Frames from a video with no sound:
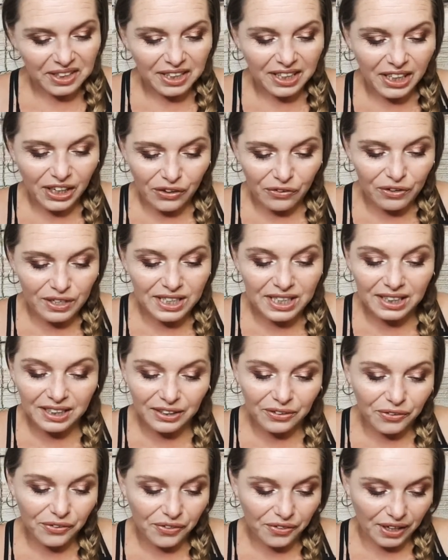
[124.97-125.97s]
Here is a
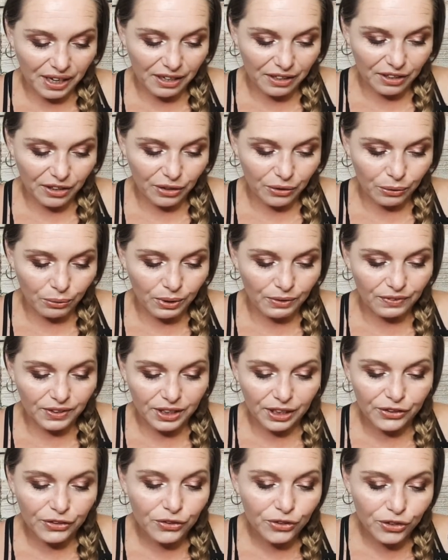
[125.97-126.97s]
little thank you. If it
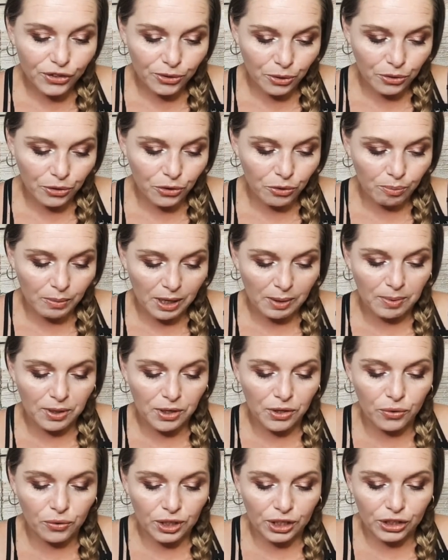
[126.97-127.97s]
doesn't suit you, maybe
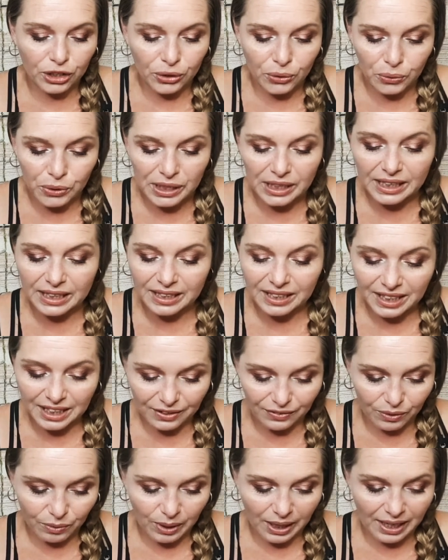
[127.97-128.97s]
you can use it in a
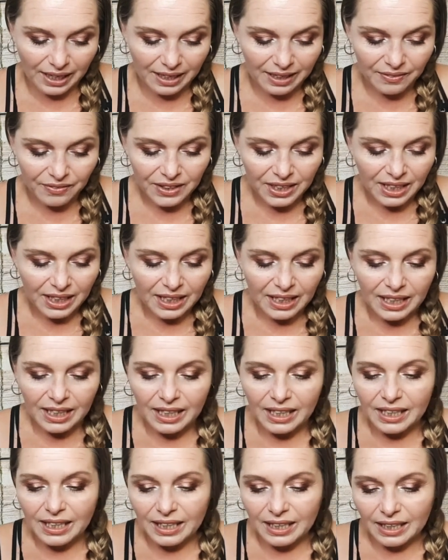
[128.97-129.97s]
giveaway.
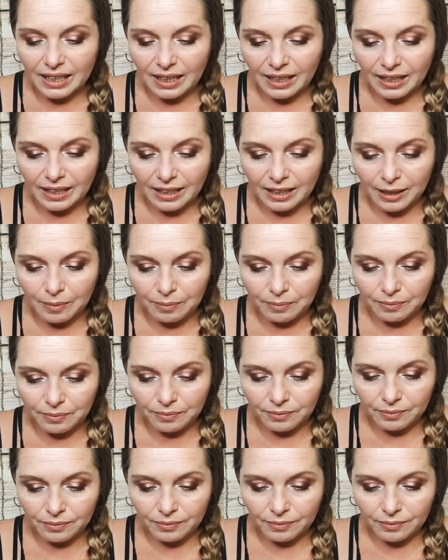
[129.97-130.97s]
Um,
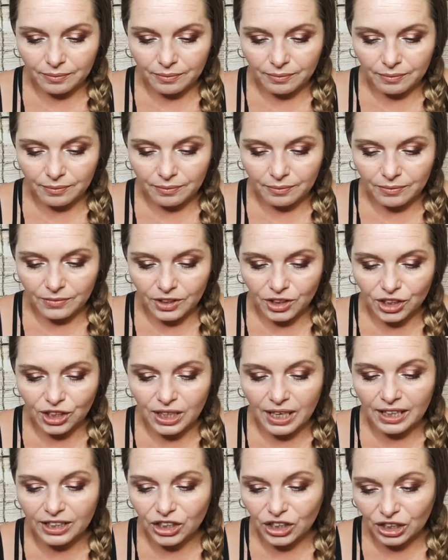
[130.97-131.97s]

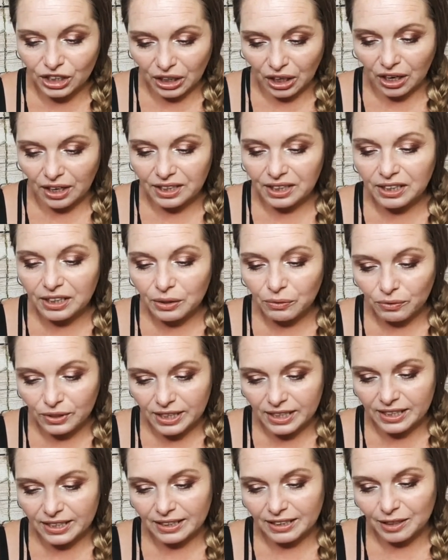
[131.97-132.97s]
she And she got it in a
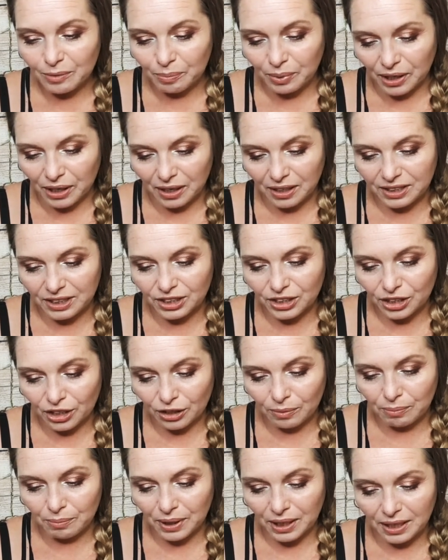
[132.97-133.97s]
recent
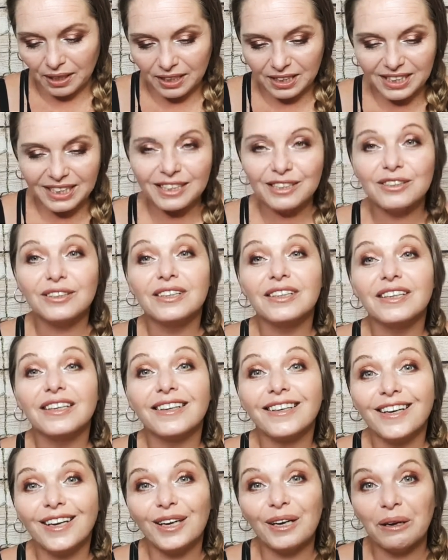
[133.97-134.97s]
BoxyCharm box.
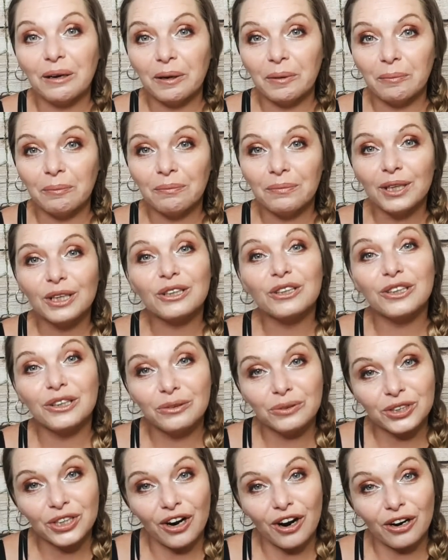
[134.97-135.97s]
Kim,
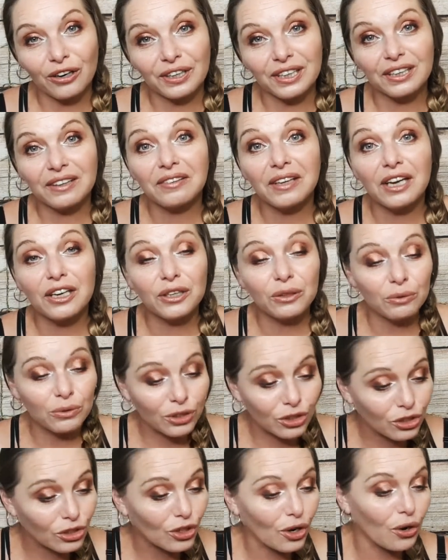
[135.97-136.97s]
you darling, thank you
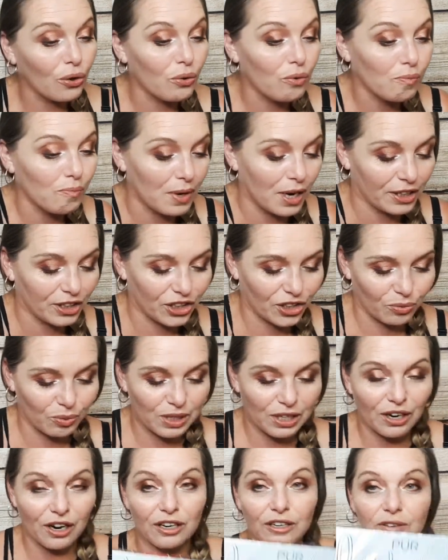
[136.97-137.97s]
so much,
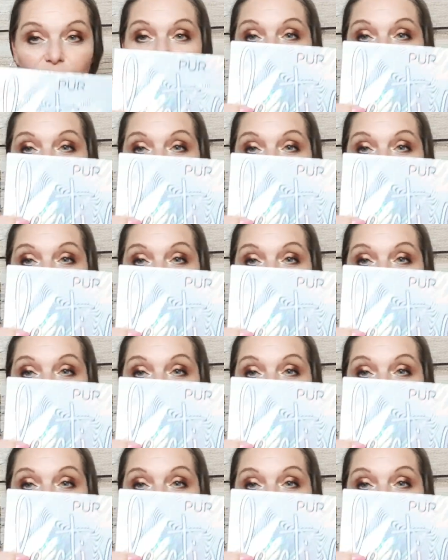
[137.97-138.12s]
sweetheart.